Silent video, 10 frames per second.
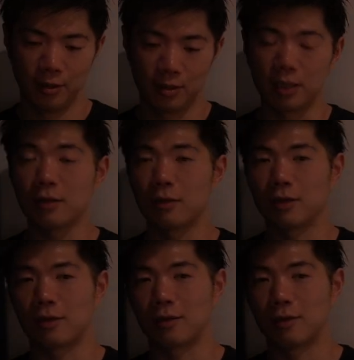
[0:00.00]

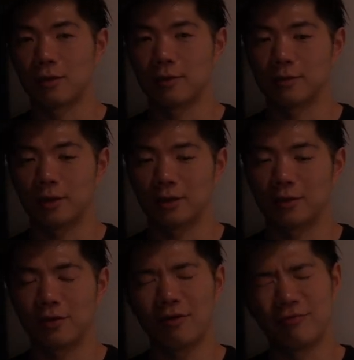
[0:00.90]
dealing, like,
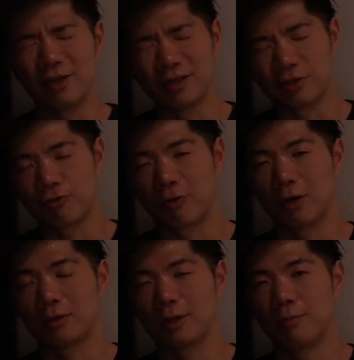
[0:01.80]
not really
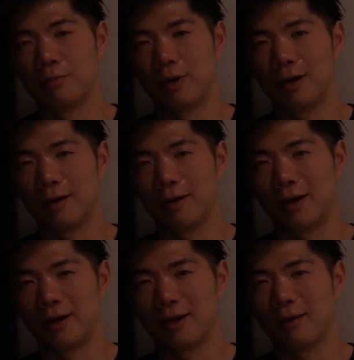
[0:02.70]
struggling, but
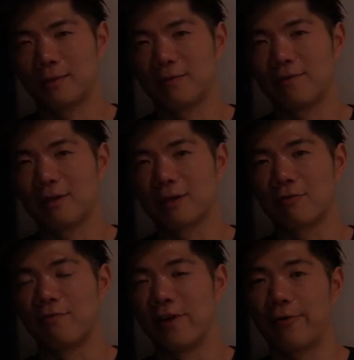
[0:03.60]
I kept
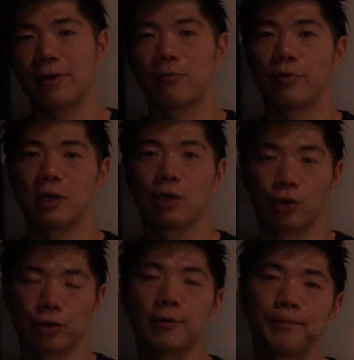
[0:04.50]
feeling very
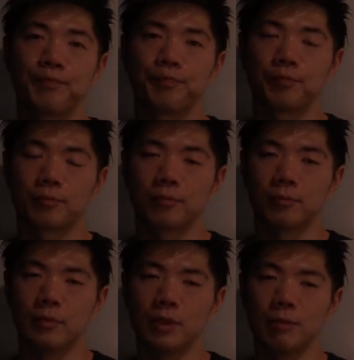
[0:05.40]
weird.
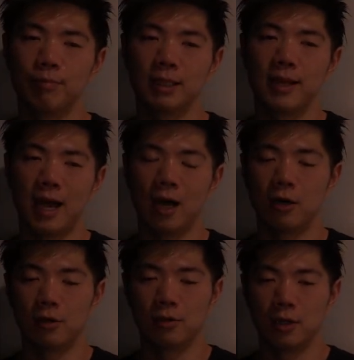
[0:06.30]
But
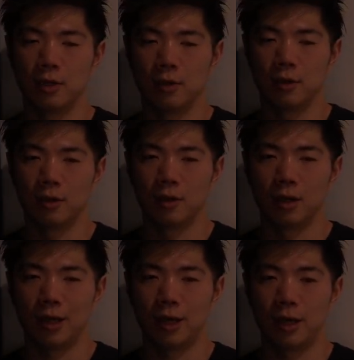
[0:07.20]
now
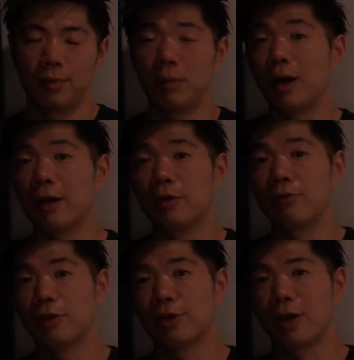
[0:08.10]
my body
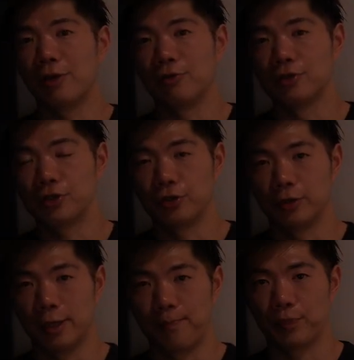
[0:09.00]
really got used to
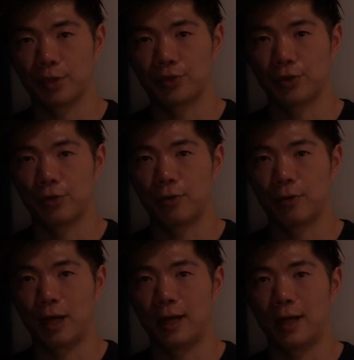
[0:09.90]
it. So
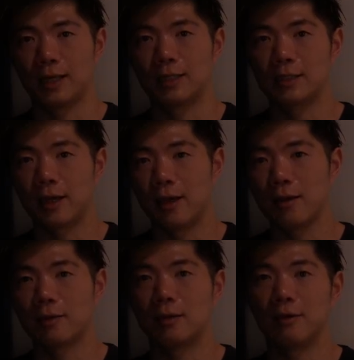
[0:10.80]
I
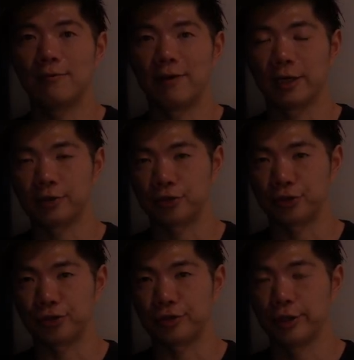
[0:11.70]
take the
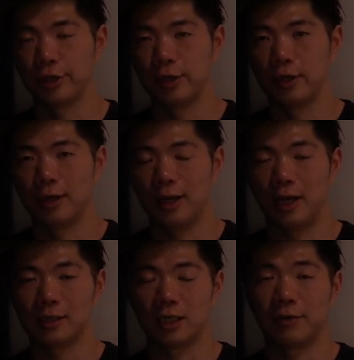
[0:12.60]
Effexor
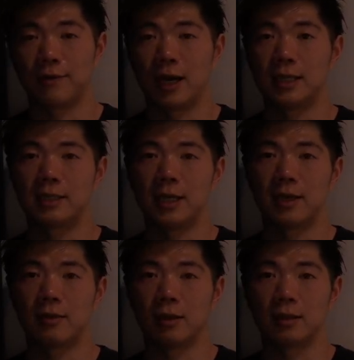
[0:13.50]
as if I
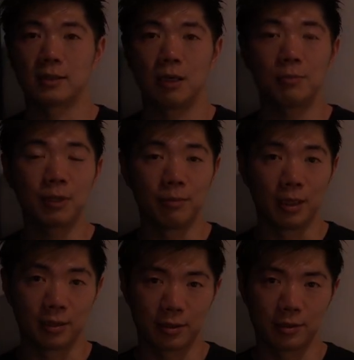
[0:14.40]
take a
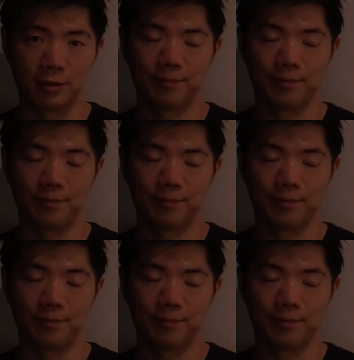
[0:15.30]
supplement